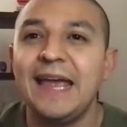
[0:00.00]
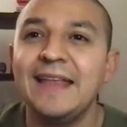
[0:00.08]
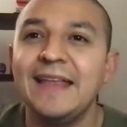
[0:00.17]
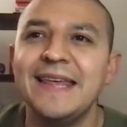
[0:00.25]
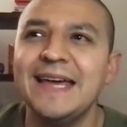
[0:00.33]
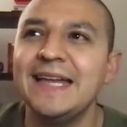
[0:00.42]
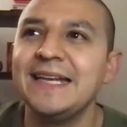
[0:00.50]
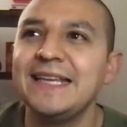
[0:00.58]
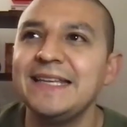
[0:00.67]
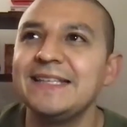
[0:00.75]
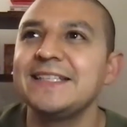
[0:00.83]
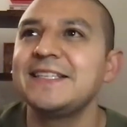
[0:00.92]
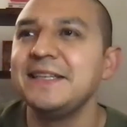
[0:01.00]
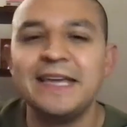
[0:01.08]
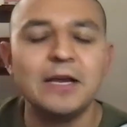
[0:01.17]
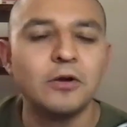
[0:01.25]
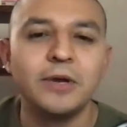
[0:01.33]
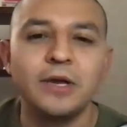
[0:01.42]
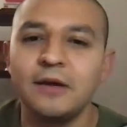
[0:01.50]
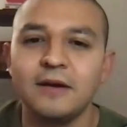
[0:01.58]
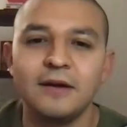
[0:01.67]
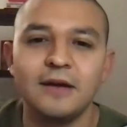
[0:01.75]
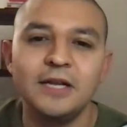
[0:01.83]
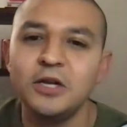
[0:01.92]
and then hearing a,
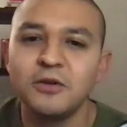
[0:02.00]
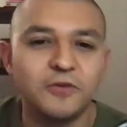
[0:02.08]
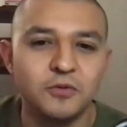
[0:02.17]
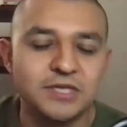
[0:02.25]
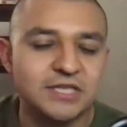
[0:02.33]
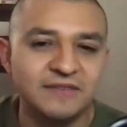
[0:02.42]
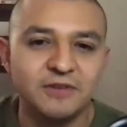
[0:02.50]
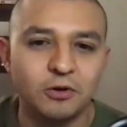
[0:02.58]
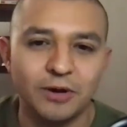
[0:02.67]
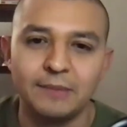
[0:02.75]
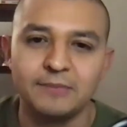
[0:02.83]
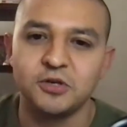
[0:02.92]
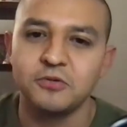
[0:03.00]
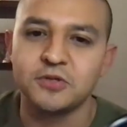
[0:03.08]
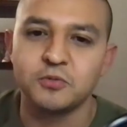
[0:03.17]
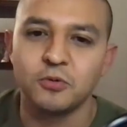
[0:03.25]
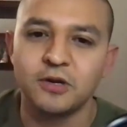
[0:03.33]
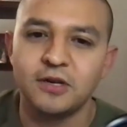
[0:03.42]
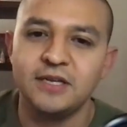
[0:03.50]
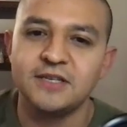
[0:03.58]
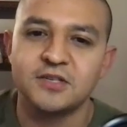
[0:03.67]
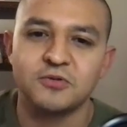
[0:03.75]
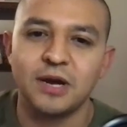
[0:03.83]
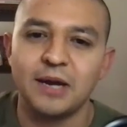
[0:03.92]
an interview with Stephen Graham Jones where he
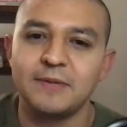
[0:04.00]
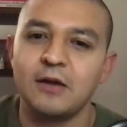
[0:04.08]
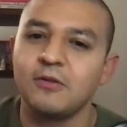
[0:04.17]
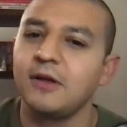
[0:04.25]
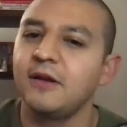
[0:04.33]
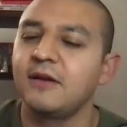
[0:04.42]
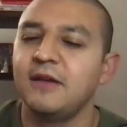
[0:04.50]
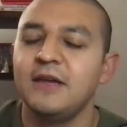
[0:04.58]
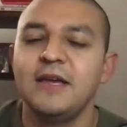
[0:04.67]
described how like